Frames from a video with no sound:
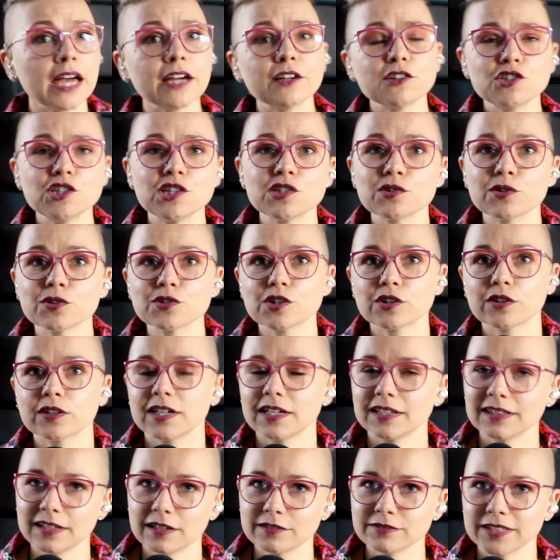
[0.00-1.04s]
she's also got
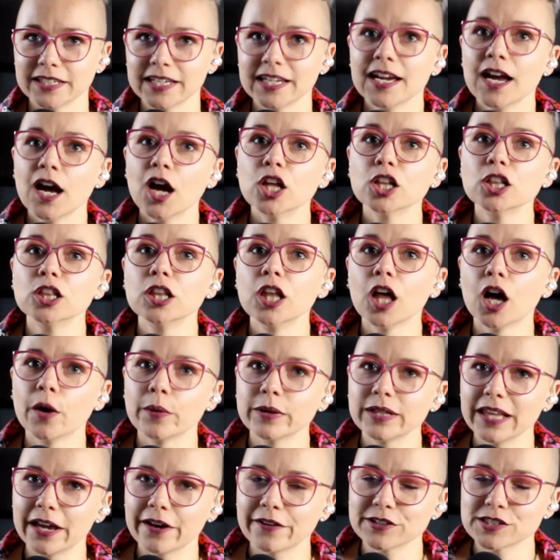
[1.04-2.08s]
a lovely
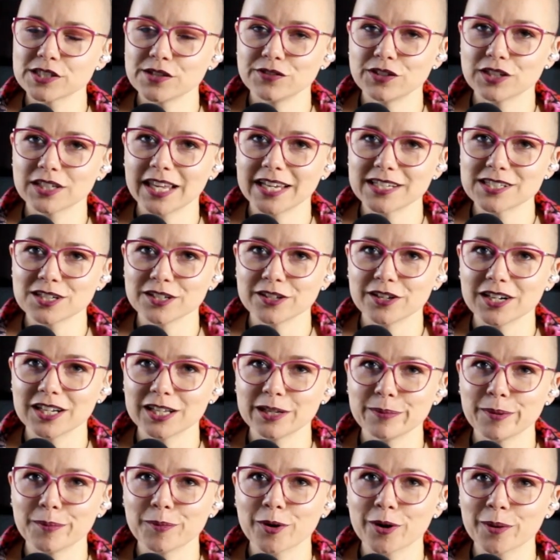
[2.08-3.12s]
lowered larynx if you'd like to learn a
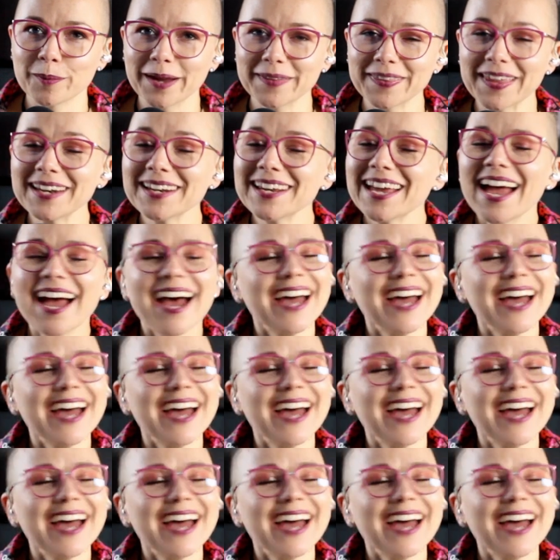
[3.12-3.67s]
little bit more about that.